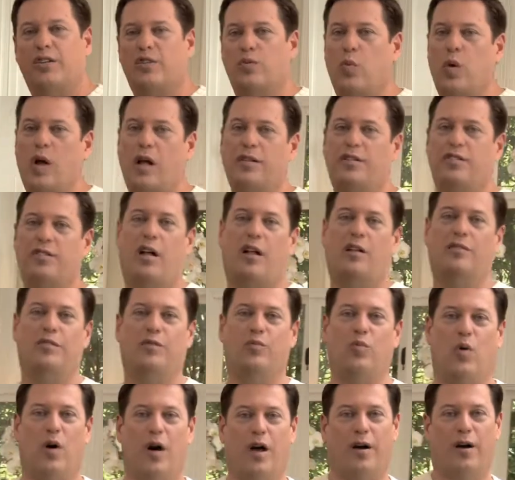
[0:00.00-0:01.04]
It's well salted
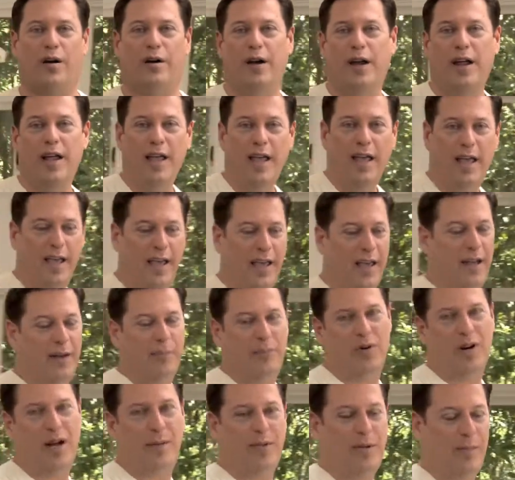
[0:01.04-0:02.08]
water and
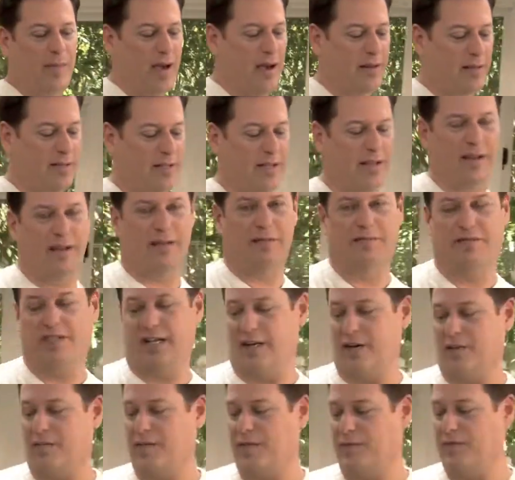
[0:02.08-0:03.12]
probably about
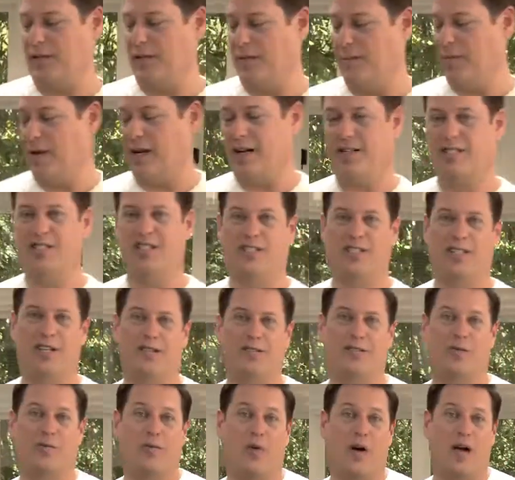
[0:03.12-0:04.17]
10 or 15 minutes just
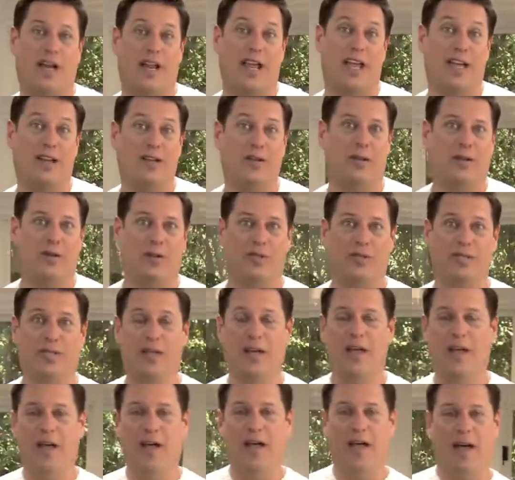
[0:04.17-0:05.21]
because they're wide egg noodles.
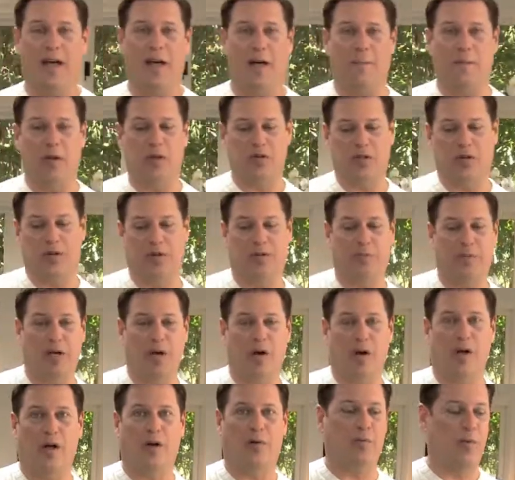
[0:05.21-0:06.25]
Those are gonna be
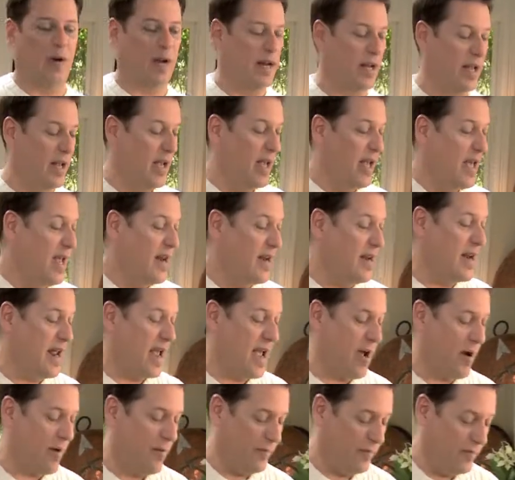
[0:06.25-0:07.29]
all ready.
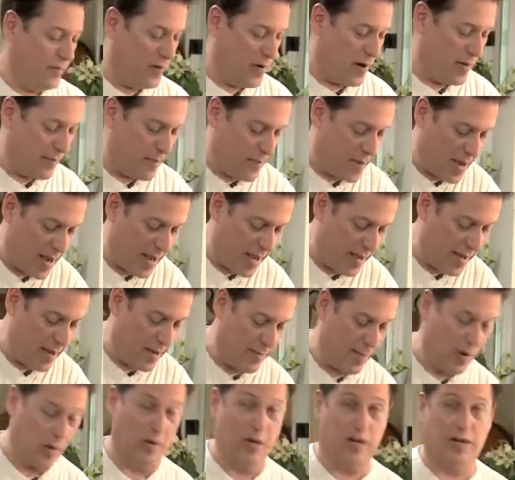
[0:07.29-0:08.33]
Now, from my,
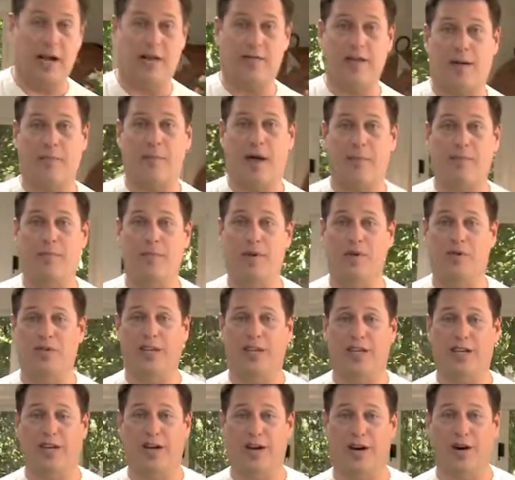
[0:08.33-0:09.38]
oh look, I got my
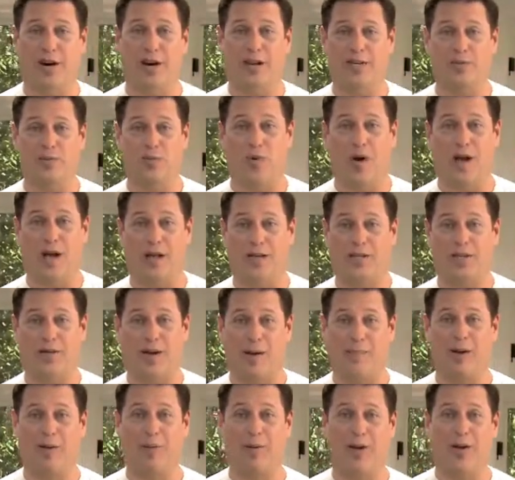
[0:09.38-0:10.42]
music here as well. So
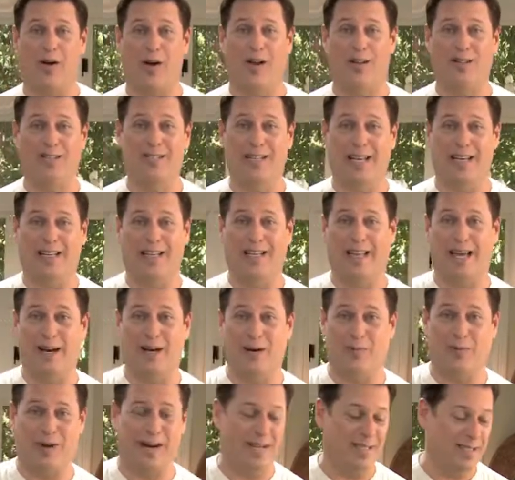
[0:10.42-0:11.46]
I'm gonna be all set later
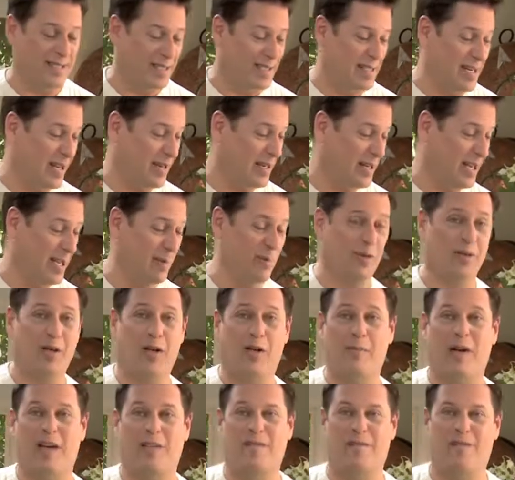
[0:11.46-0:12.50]
when I sit down to eat with
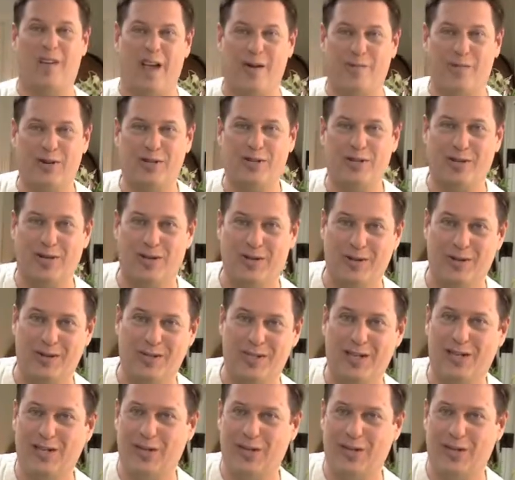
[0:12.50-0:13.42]
all my favorite tunes.